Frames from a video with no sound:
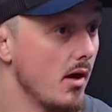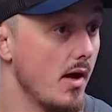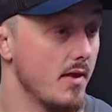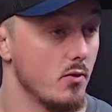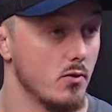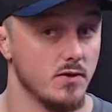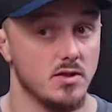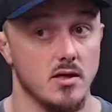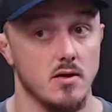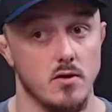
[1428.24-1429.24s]
And then all of a
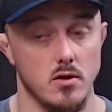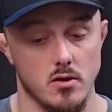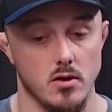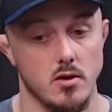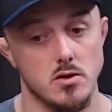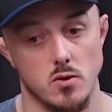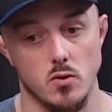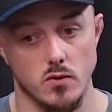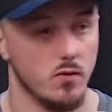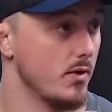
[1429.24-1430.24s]
sudden, if you look at those
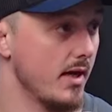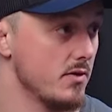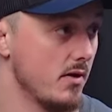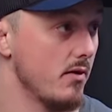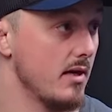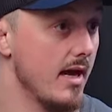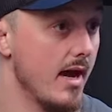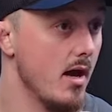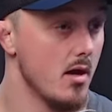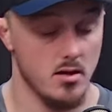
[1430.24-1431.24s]
awful days throughout the
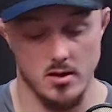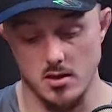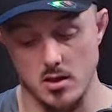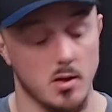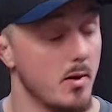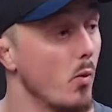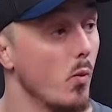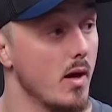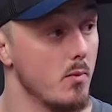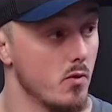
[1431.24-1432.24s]
year, they're going to come out
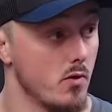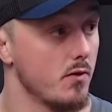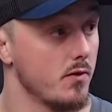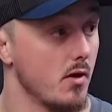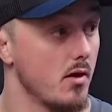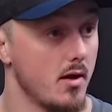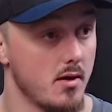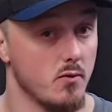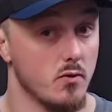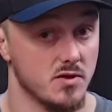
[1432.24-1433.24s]
way more often. And
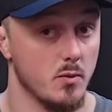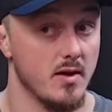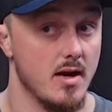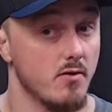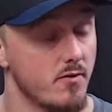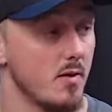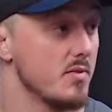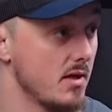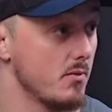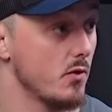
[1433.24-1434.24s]
then also we're now
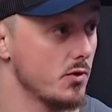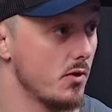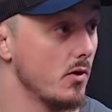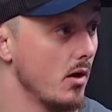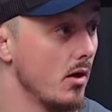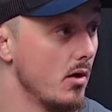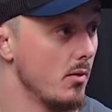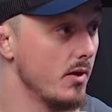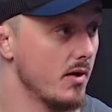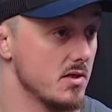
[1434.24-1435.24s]
5% more stronger
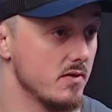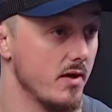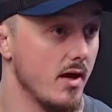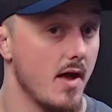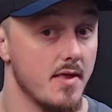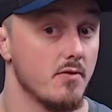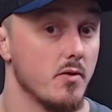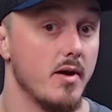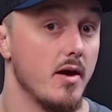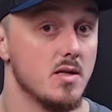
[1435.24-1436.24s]
because of it. And then
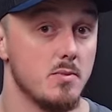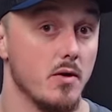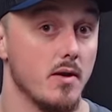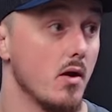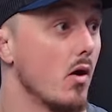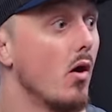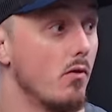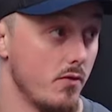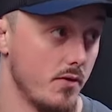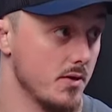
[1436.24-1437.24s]
from there, it's building that
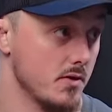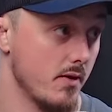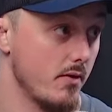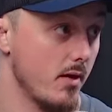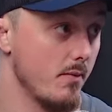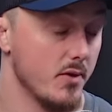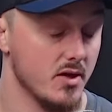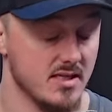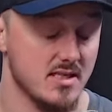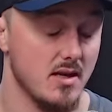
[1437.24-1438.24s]
confidence around it,
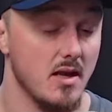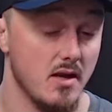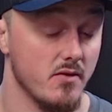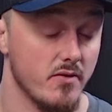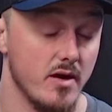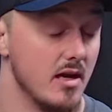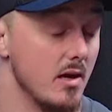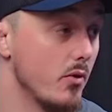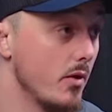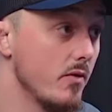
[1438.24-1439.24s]
because that's another very
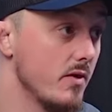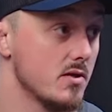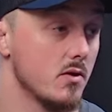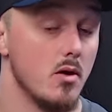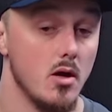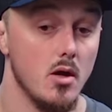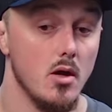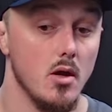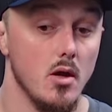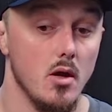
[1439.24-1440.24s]
key point with this all.
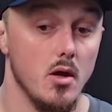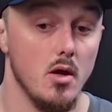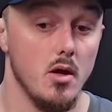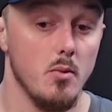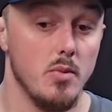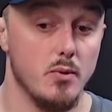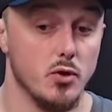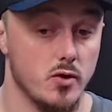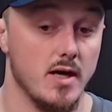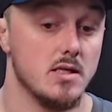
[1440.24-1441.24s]
People
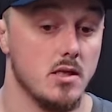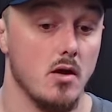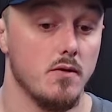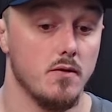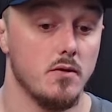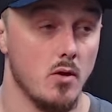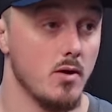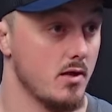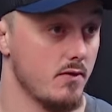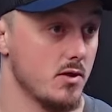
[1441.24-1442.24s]
try stuff, don't
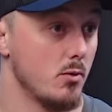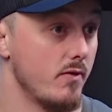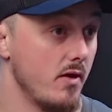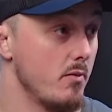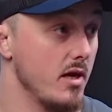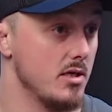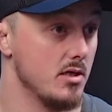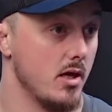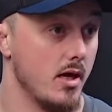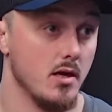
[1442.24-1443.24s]
get the result with it
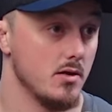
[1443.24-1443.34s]
immediately